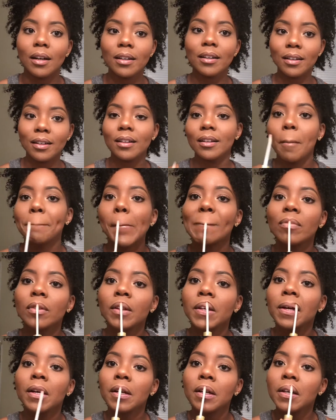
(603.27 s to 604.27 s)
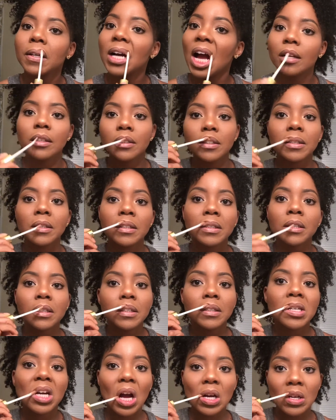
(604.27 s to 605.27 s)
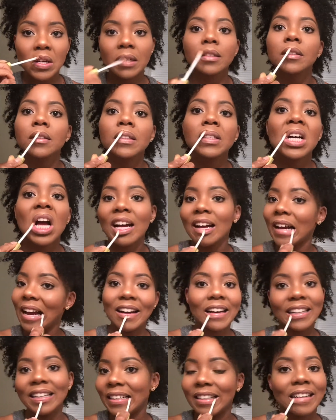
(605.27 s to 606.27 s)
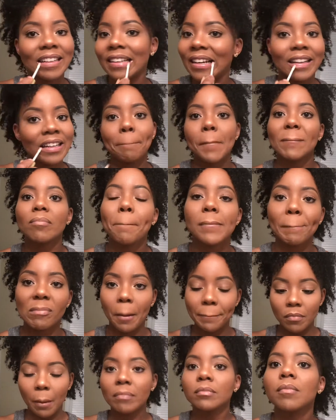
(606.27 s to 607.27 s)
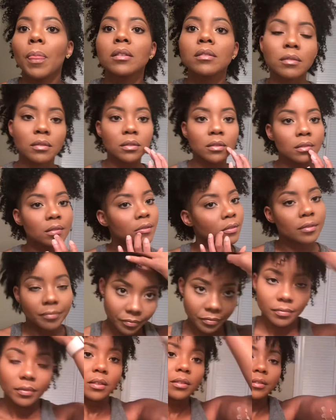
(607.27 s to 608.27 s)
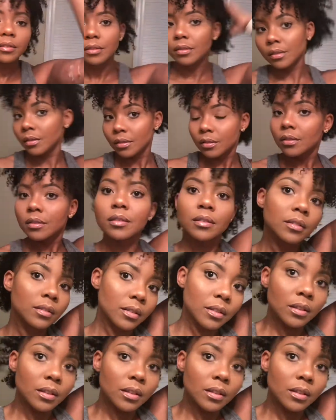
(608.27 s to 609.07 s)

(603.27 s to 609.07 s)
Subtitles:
And I'm just using my Lip Injection Extreme by Too Faced. And it gives you like this really tingly